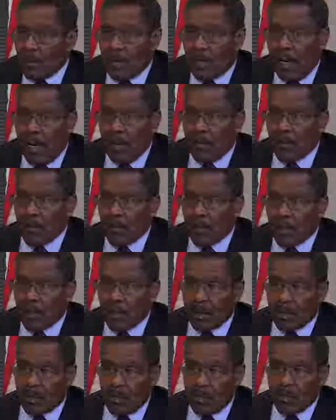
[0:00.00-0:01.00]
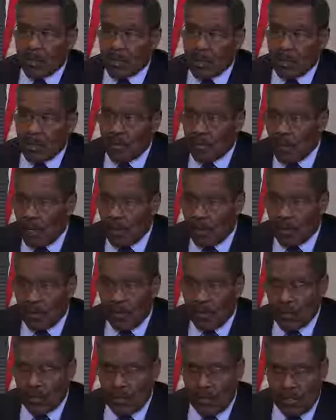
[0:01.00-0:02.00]
came to a conclusion and rendered
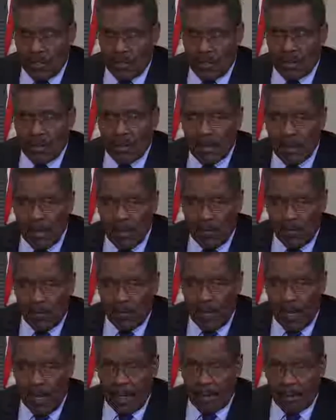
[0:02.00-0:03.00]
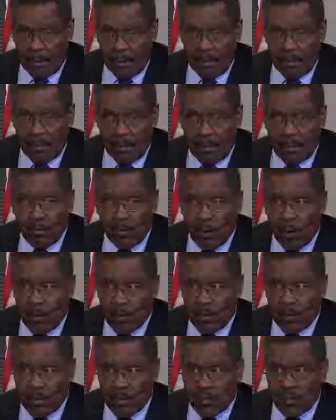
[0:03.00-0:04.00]
a decision for that part
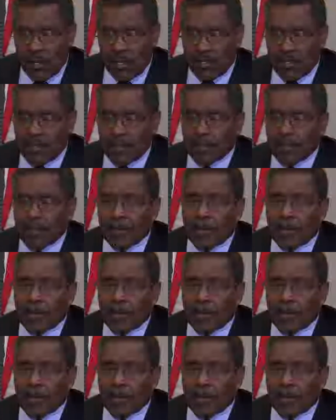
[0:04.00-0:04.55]
of the discussion.